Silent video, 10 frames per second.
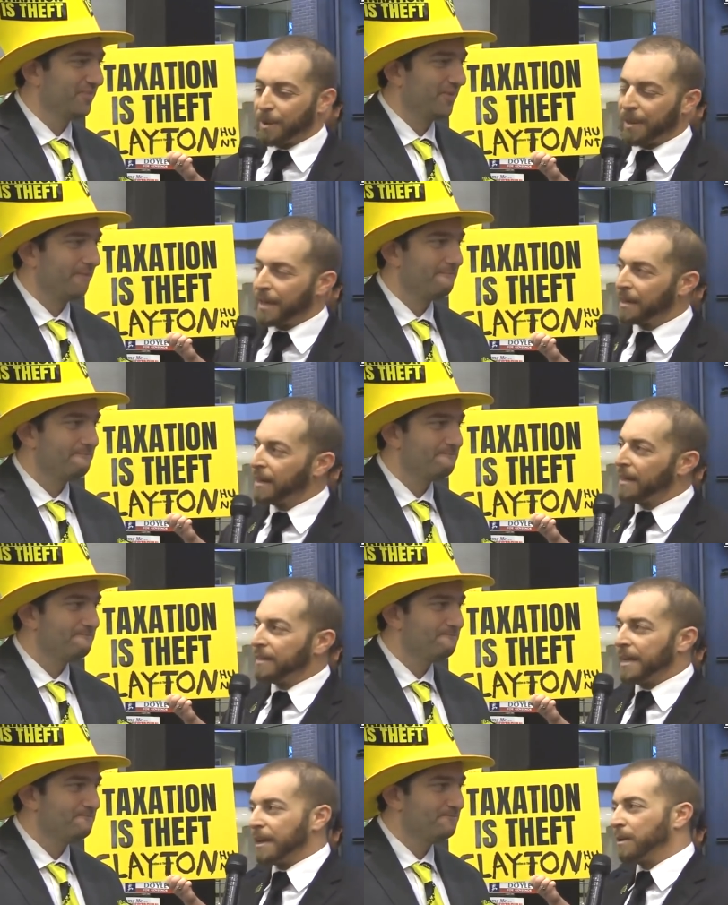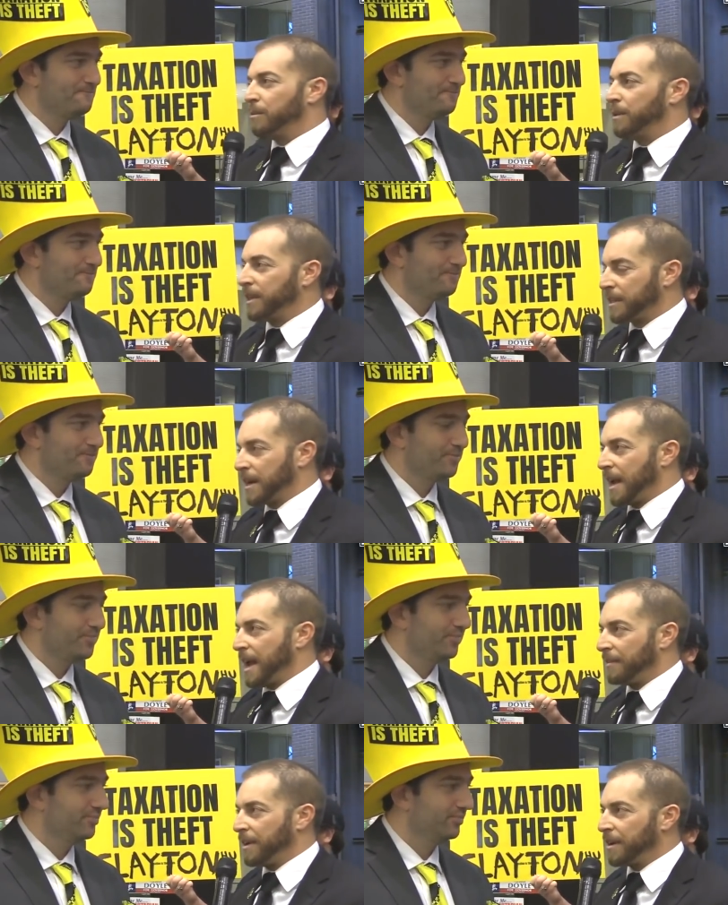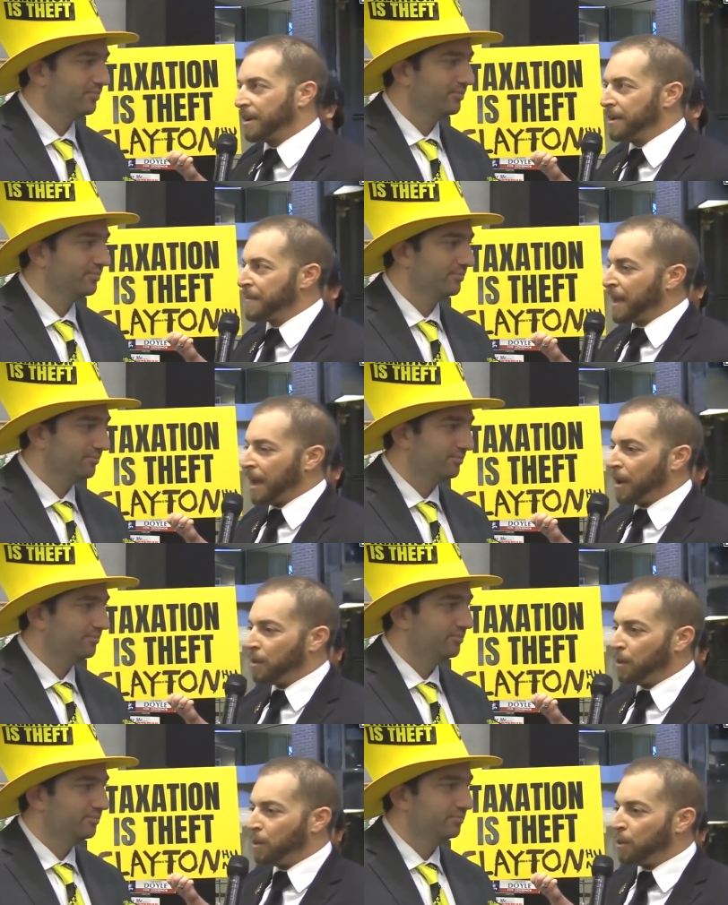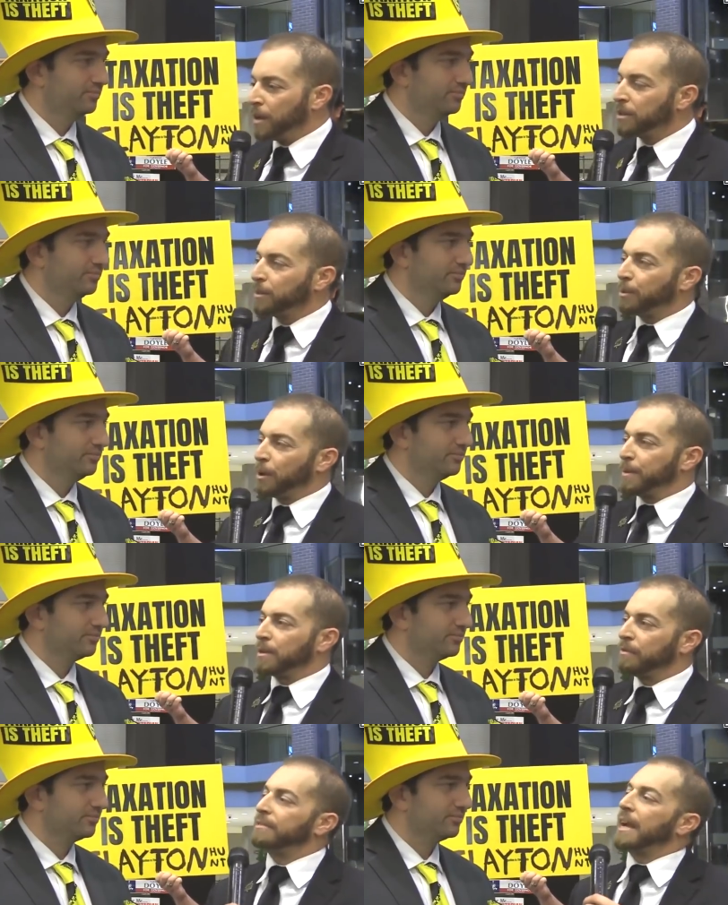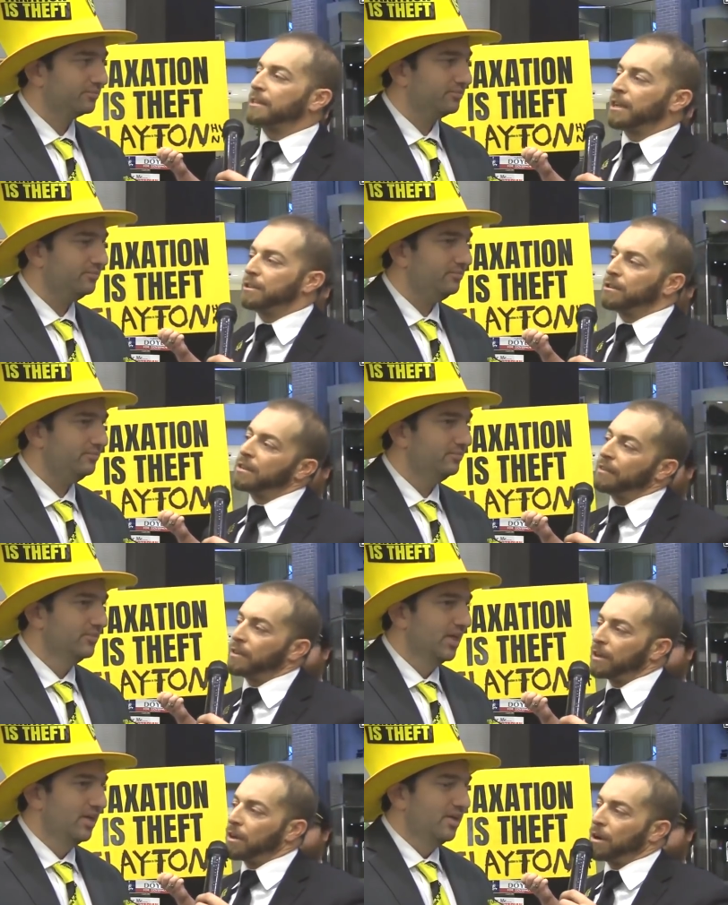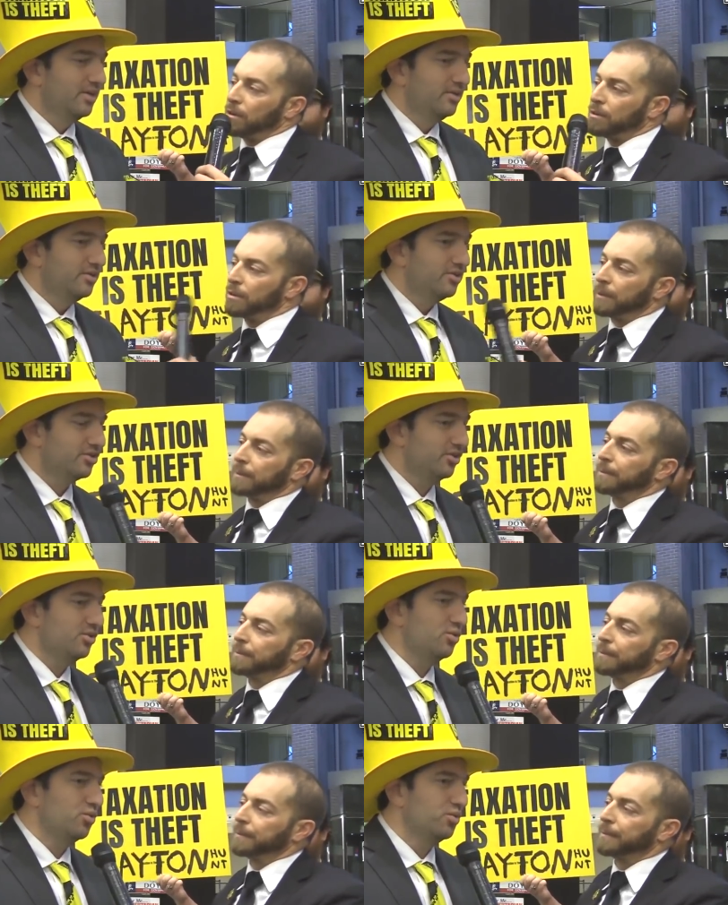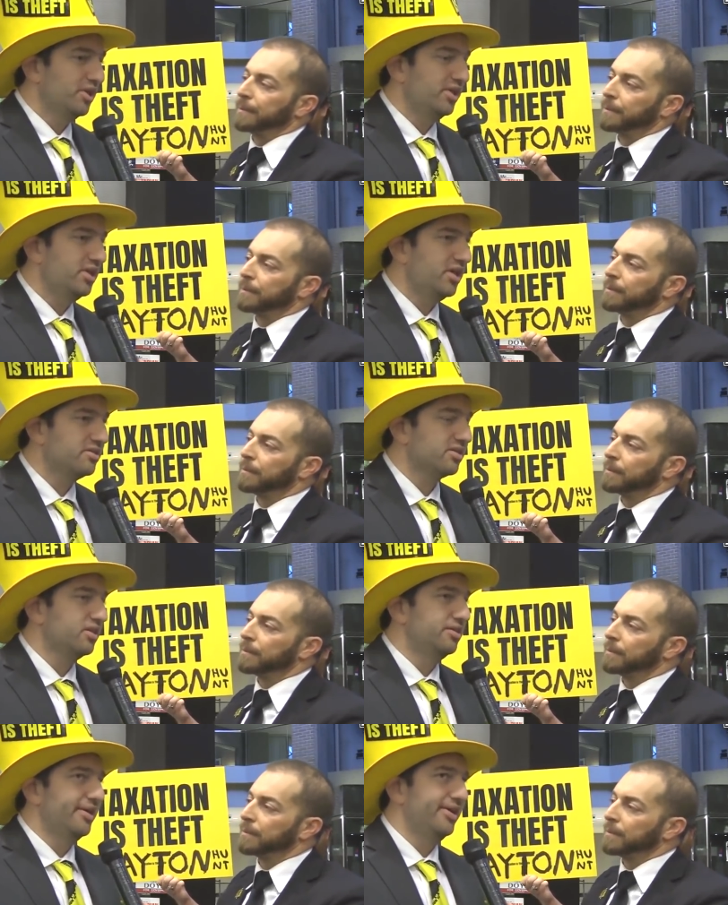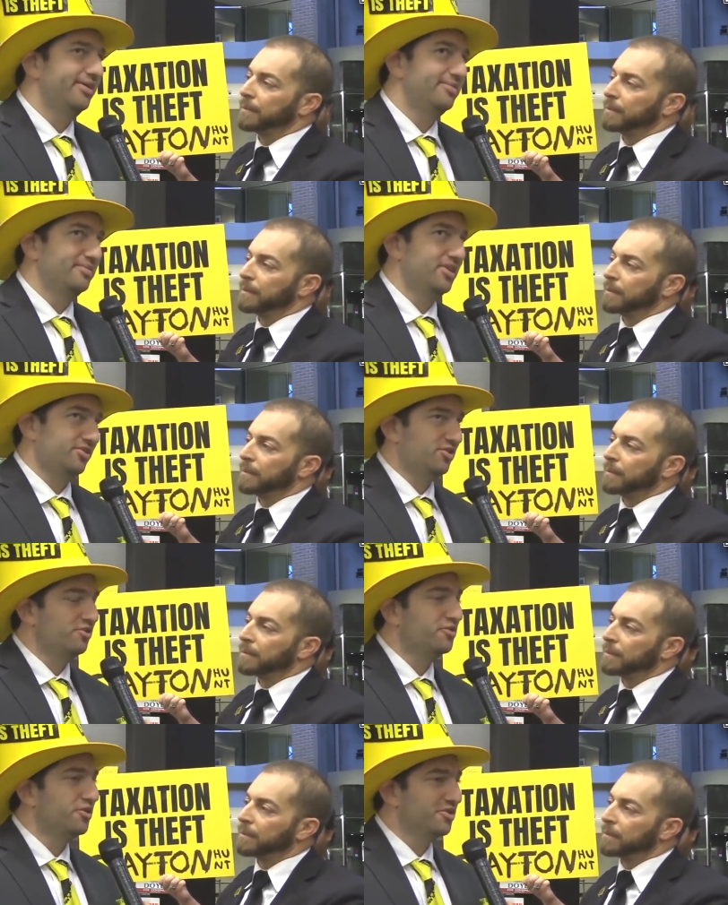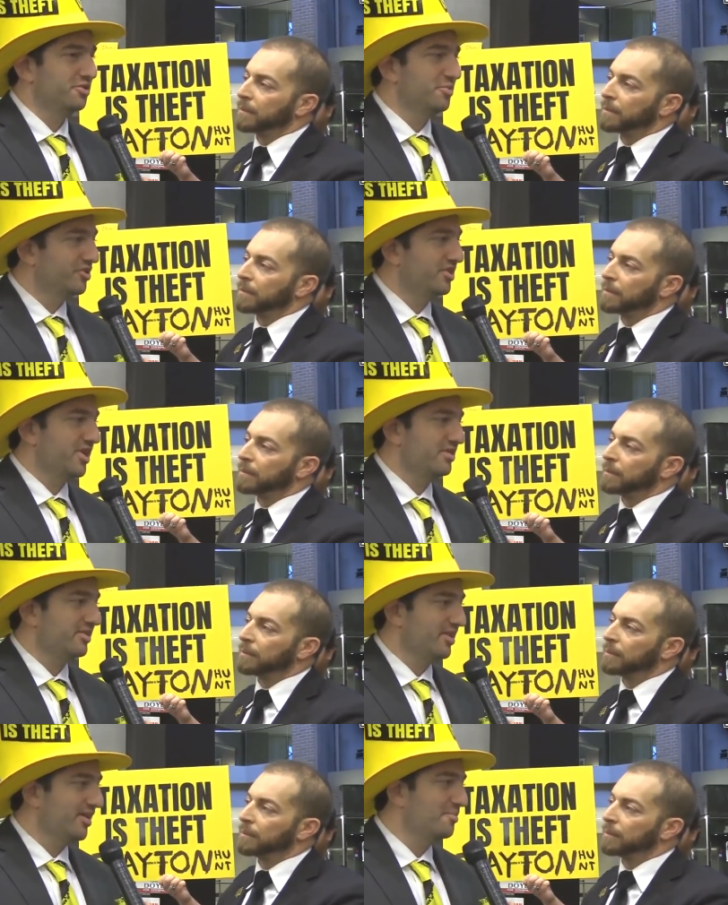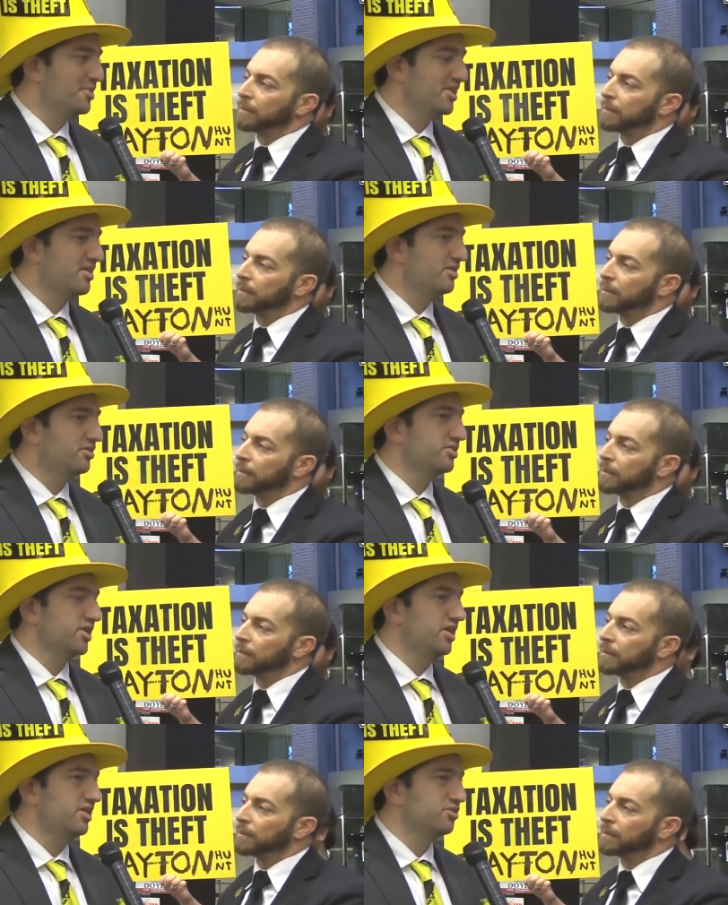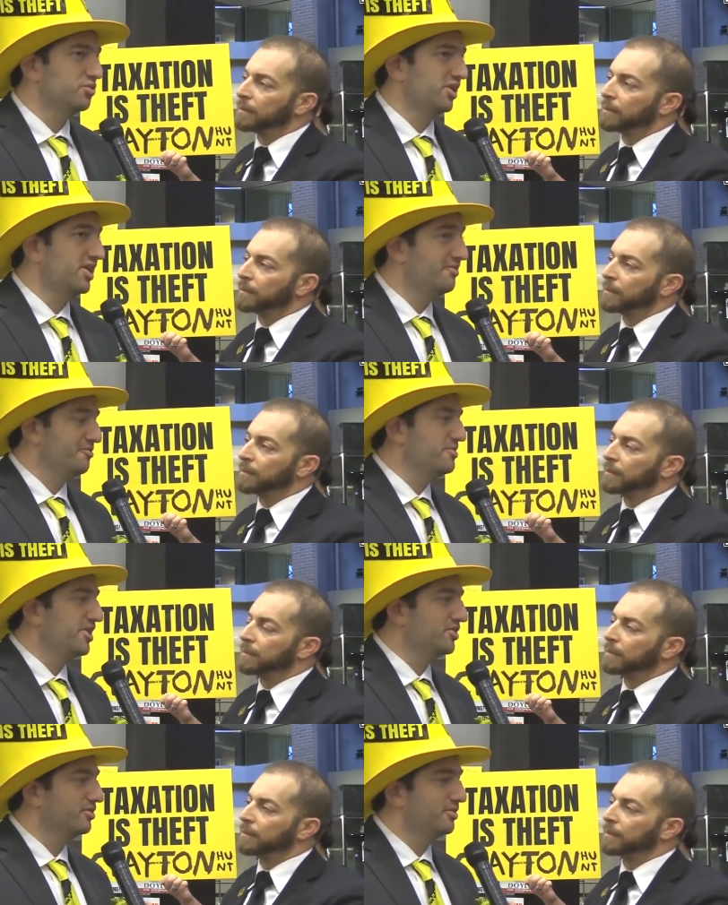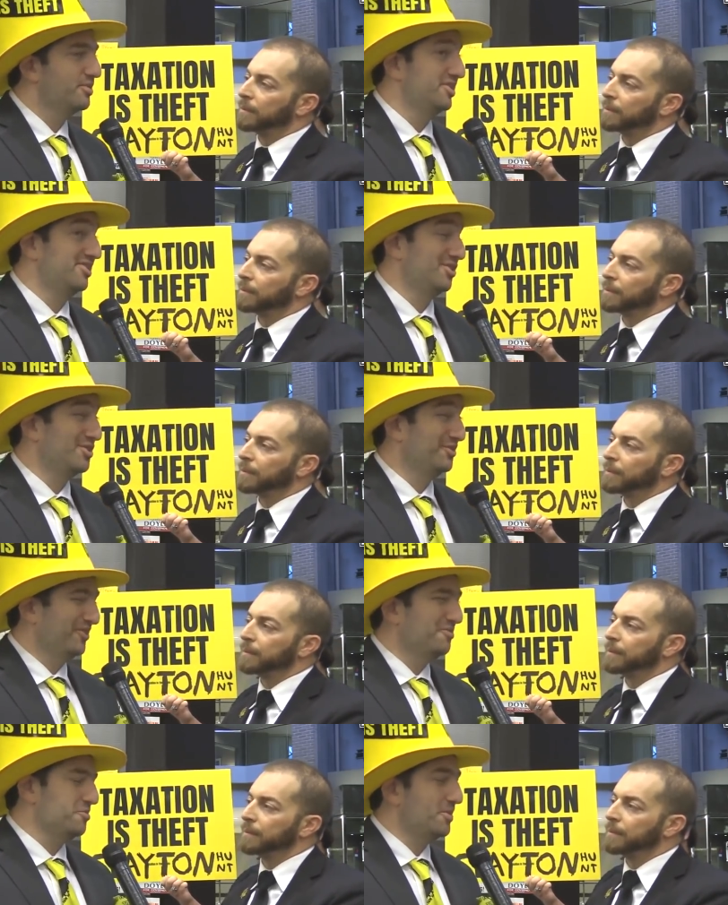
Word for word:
Speaker 1: about that. Daniel, really excited to have you here. Uh, what is the purpose of taxationistheft.cards? So
Speaker 2: really, it's uh, it's twofold. There's a merchandising thing, but then there's it's really informational. But so it's fun